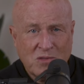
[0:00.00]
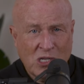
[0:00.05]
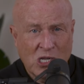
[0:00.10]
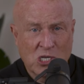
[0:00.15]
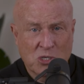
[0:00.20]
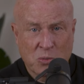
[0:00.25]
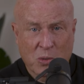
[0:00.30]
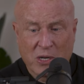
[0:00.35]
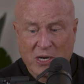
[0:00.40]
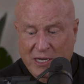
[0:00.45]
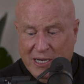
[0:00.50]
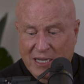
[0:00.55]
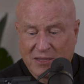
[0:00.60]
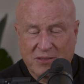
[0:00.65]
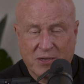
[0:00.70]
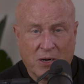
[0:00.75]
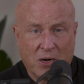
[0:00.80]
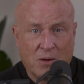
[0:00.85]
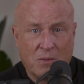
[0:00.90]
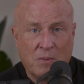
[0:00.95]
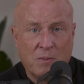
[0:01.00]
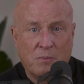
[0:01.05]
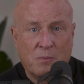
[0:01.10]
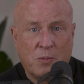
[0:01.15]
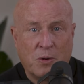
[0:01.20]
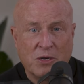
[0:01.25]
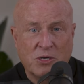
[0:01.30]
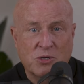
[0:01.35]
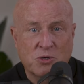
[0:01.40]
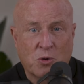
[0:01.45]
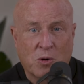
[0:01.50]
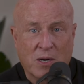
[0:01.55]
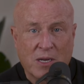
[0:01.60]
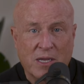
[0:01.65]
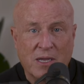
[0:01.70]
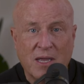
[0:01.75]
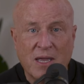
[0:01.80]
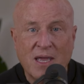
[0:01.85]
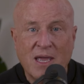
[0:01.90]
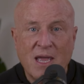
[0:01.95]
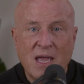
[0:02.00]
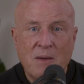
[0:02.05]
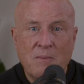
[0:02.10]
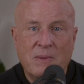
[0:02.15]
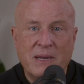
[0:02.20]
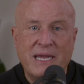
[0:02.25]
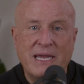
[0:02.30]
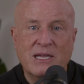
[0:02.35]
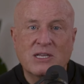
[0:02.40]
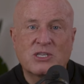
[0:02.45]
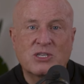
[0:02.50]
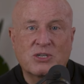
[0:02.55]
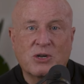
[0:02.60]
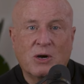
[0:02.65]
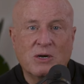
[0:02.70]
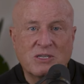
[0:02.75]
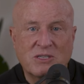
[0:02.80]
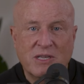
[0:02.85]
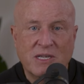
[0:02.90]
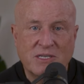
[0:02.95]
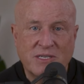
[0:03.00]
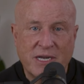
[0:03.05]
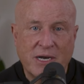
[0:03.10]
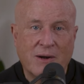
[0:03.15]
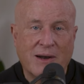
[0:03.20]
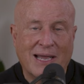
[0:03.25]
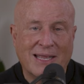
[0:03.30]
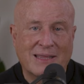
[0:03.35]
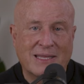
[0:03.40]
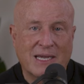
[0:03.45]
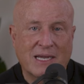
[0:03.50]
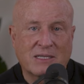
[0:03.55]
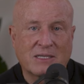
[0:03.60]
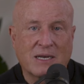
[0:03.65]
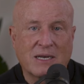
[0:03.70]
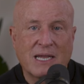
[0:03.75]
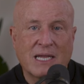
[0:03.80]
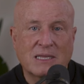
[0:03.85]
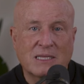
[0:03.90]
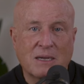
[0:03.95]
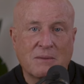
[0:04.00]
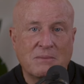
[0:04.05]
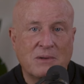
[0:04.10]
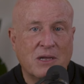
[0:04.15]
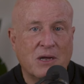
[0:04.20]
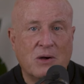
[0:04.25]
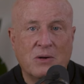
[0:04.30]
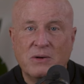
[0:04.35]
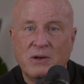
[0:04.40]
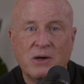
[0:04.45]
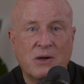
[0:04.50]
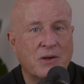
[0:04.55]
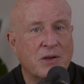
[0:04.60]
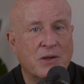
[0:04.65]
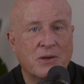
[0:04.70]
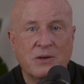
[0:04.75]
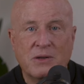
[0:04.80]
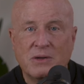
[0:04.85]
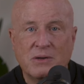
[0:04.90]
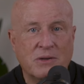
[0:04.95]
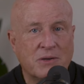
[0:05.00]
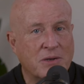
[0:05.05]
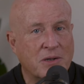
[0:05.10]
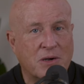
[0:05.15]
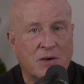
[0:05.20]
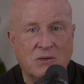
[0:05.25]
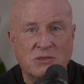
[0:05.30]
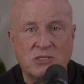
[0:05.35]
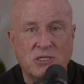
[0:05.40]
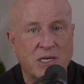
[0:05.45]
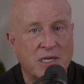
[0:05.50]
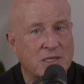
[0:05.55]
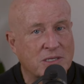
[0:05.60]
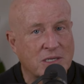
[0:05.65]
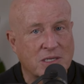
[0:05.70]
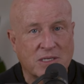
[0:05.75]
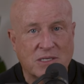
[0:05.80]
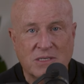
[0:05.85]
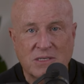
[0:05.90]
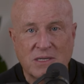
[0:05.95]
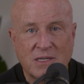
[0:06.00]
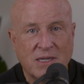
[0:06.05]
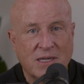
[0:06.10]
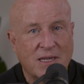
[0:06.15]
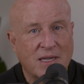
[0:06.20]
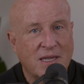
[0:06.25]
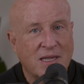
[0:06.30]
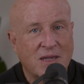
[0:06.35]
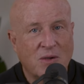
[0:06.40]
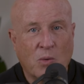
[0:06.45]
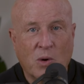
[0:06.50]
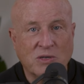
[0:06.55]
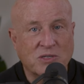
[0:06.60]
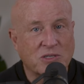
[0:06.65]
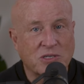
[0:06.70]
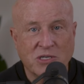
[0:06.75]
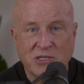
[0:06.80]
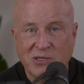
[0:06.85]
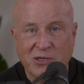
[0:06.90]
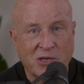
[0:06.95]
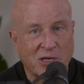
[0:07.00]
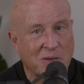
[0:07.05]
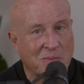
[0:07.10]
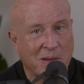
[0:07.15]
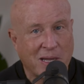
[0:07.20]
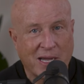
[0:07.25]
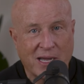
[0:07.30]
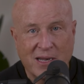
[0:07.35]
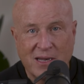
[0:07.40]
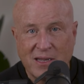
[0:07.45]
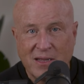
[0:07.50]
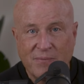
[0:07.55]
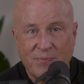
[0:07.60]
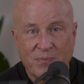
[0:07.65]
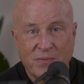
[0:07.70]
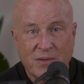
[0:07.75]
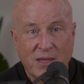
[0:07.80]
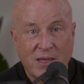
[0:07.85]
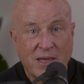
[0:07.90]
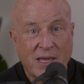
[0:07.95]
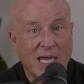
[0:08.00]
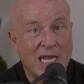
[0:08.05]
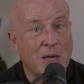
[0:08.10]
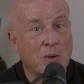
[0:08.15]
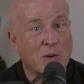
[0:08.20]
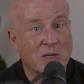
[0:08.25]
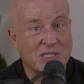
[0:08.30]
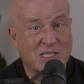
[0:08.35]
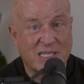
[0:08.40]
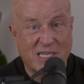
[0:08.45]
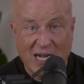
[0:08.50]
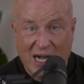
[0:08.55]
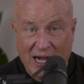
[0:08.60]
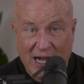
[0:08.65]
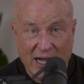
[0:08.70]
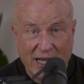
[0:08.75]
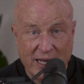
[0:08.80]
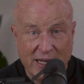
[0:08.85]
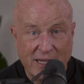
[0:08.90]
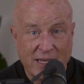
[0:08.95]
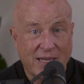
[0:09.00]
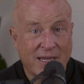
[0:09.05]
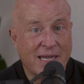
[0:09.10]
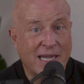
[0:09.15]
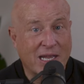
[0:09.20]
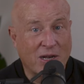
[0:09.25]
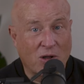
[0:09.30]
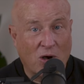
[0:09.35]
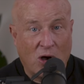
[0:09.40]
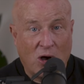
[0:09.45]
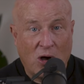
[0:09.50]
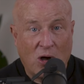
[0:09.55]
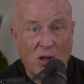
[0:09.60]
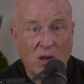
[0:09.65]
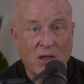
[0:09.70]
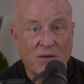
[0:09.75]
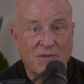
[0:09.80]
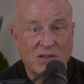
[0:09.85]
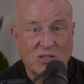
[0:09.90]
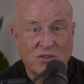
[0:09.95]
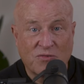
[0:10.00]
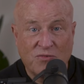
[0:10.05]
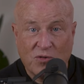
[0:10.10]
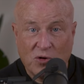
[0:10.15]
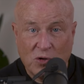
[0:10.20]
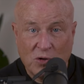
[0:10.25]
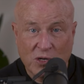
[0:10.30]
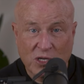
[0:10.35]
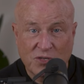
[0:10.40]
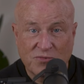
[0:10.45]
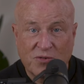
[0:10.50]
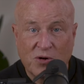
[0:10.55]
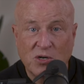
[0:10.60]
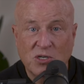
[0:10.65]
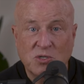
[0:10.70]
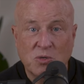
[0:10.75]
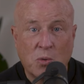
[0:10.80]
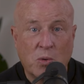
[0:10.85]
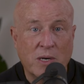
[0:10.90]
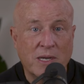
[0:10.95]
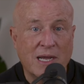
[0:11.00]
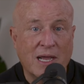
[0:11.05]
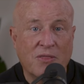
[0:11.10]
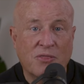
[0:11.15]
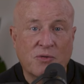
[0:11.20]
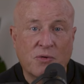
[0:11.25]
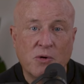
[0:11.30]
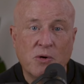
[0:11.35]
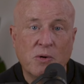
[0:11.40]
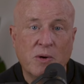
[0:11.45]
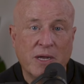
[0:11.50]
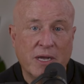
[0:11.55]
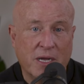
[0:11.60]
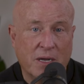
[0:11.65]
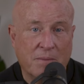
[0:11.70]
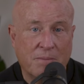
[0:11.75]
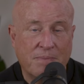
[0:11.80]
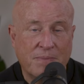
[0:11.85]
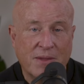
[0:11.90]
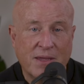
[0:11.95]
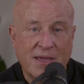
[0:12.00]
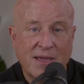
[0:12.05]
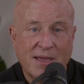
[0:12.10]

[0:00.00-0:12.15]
as we're going to get there pretty shortly. But he inserts this here, I think, to let them know, no. Jesus wasn't just a good man. He was God in all of His fullness. Verse 20, and through Him,